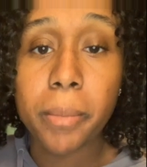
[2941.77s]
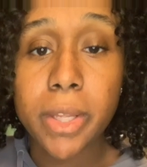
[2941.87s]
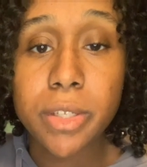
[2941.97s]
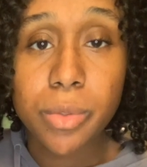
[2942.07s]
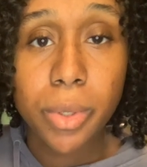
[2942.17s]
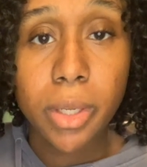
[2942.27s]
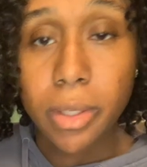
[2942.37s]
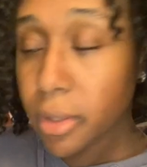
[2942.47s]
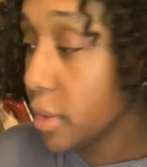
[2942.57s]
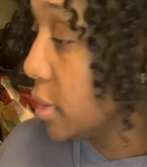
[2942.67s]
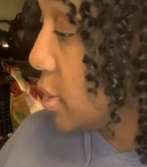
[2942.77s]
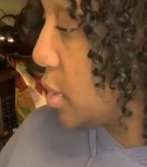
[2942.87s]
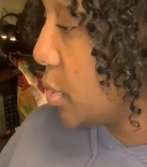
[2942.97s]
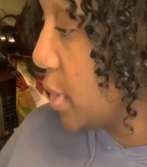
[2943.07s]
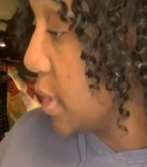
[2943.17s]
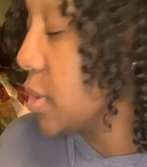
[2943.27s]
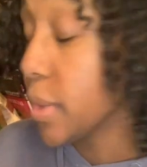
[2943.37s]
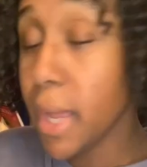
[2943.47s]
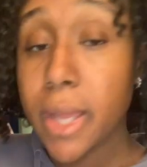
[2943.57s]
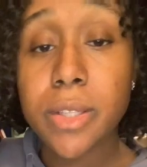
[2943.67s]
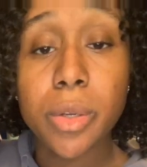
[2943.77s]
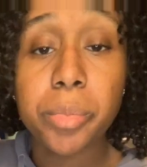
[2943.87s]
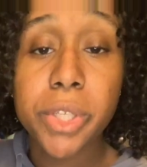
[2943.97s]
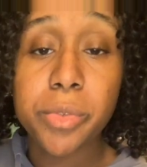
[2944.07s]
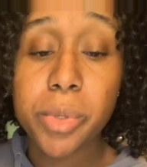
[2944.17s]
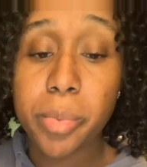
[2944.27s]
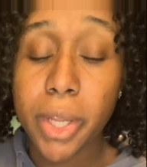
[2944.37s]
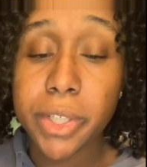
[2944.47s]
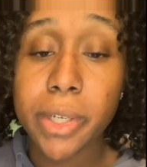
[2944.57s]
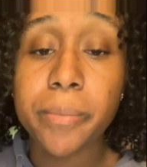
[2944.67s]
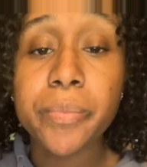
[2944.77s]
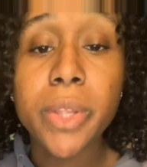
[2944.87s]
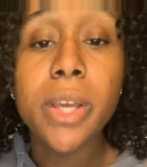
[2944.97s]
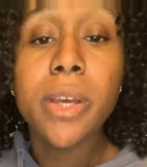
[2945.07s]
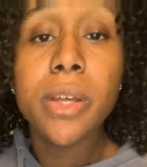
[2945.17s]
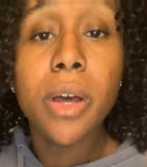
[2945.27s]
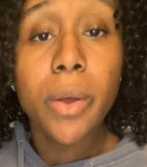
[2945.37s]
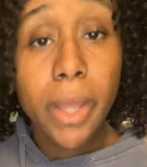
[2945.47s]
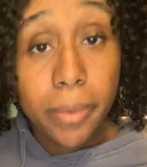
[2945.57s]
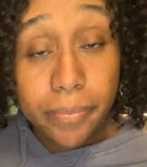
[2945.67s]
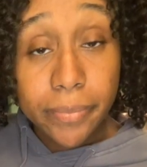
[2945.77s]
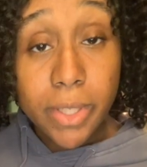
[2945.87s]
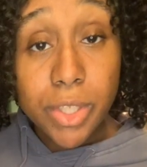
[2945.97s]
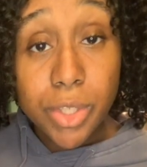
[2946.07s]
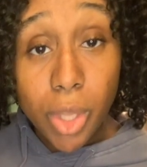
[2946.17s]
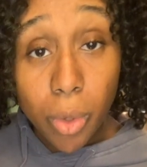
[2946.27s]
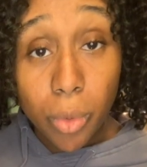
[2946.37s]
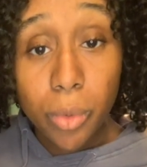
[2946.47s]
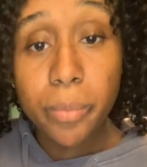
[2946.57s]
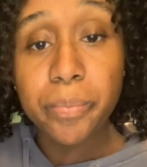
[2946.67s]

I just wanna do this, okay? So please be patient. Okay, so.